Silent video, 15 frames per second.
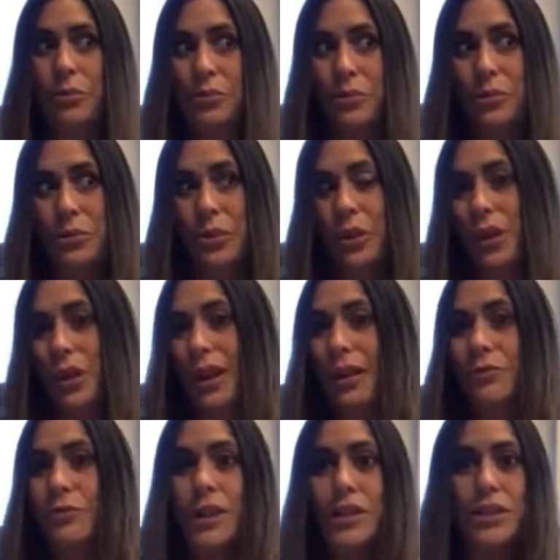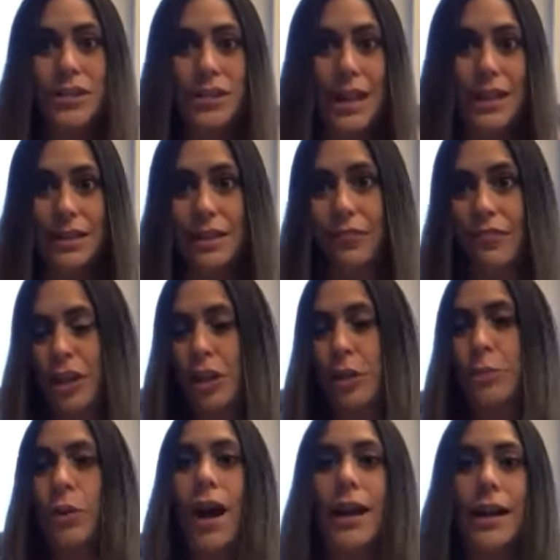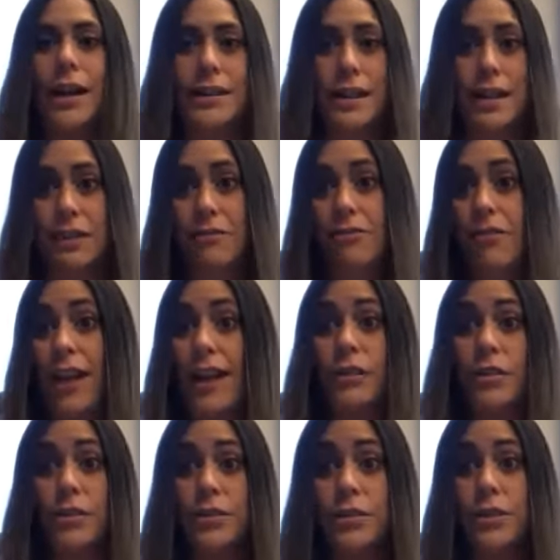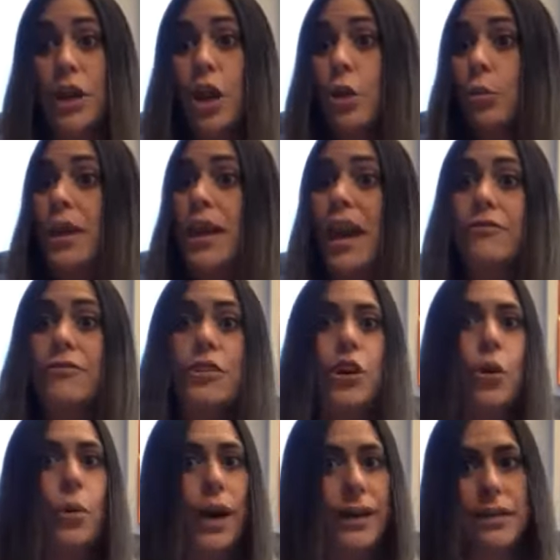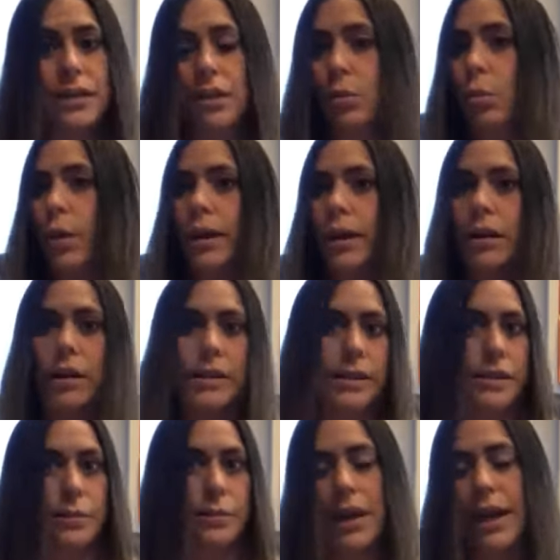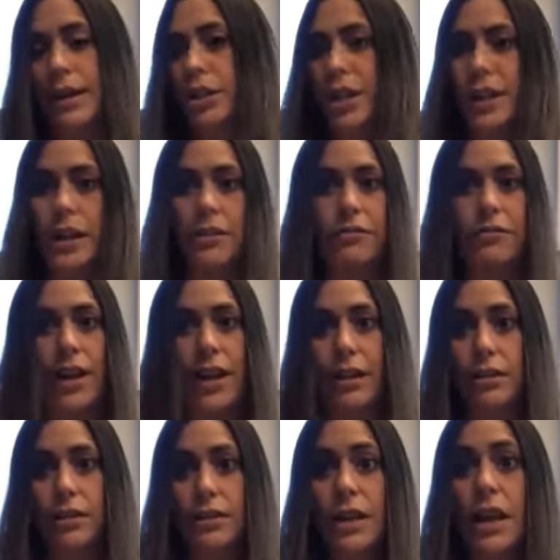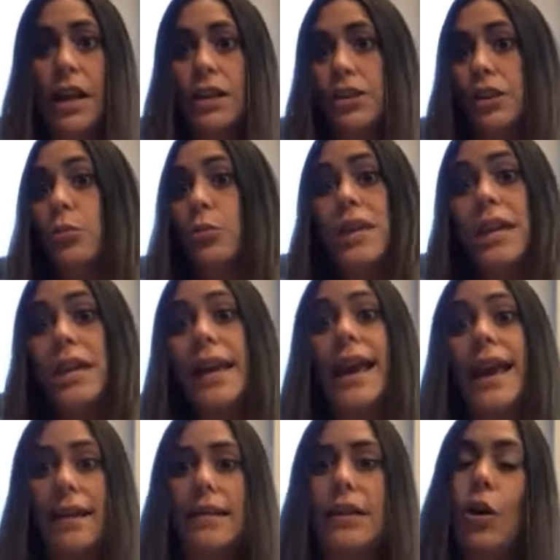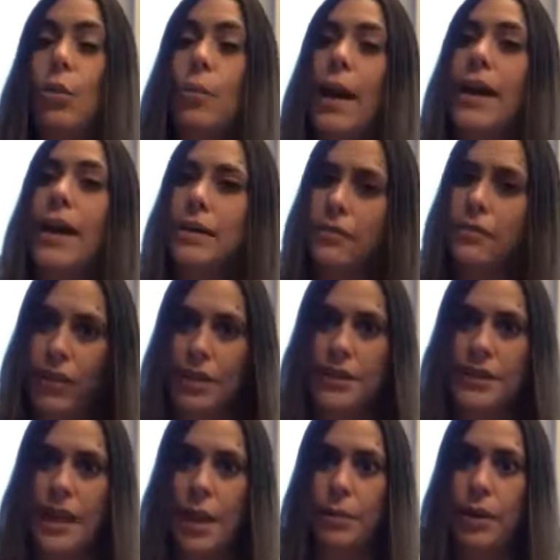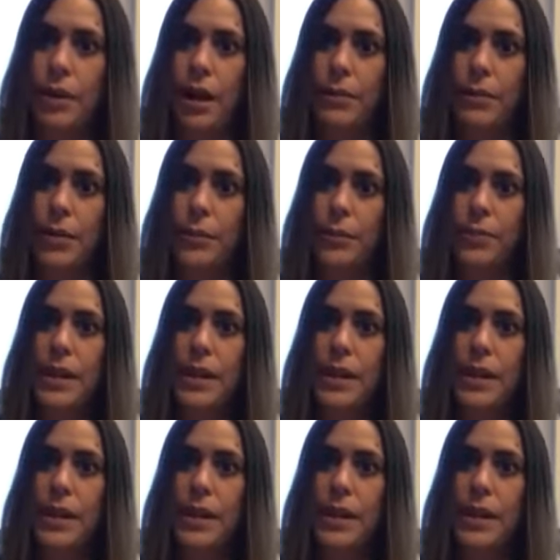look, if we just test the finished product and it fails, we have no idea where in the supply chain it failed. So we can't go back and fix that problem.